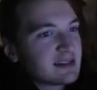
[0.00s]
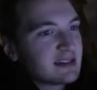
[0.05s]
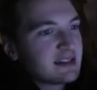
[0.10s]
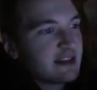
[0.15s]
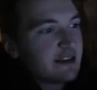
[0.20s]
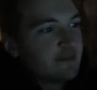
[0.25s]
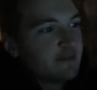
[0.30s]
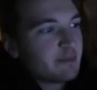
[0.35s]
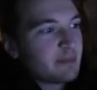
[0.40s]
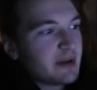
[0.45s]

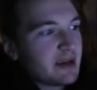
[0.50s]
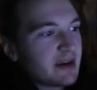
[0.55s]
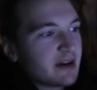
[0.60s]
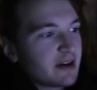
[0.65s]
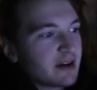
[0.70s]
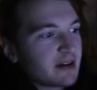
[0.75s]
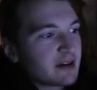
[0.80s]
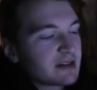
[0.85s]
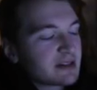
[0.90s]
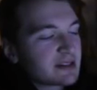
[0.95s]
Steve
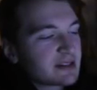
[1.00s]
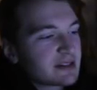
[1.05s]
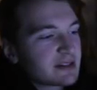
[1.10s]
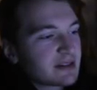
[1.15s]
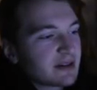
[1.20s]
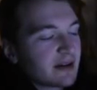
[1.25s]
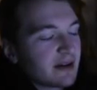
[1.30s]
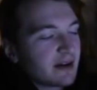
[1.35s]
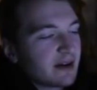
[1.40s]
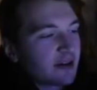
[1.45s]

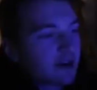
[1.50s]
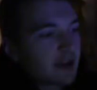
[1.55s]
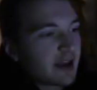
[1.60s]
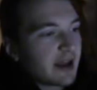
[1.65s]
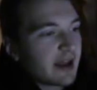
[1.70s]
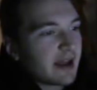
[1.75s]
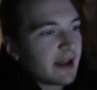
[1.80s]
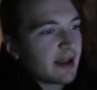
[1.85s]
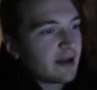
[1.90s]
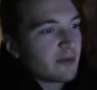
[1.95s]
Pearce.
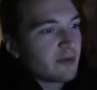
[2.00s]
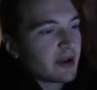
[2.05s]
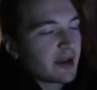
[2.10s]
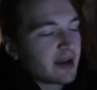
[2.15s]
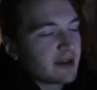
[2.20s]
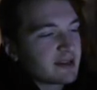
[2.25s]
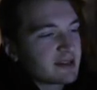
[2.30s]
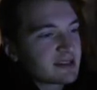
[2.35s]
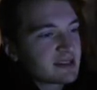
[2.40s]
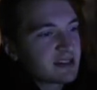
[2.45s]
Okay, we
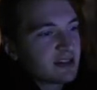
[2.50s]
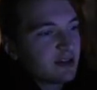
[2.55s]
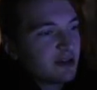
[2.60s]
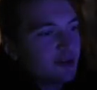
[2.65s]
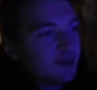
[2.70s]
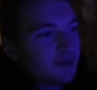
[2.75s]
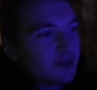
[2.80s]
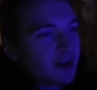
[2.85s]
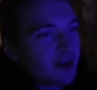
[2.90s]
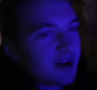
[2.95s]
got a
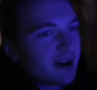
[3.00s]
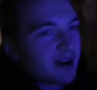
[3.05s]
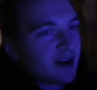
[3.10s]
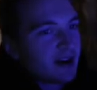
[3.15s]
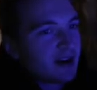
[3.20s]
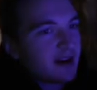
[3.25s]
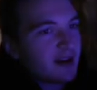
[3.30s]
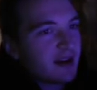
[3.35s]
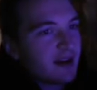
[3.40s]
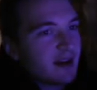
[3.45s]

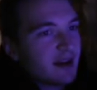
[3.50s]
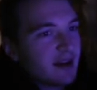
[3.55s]
silver.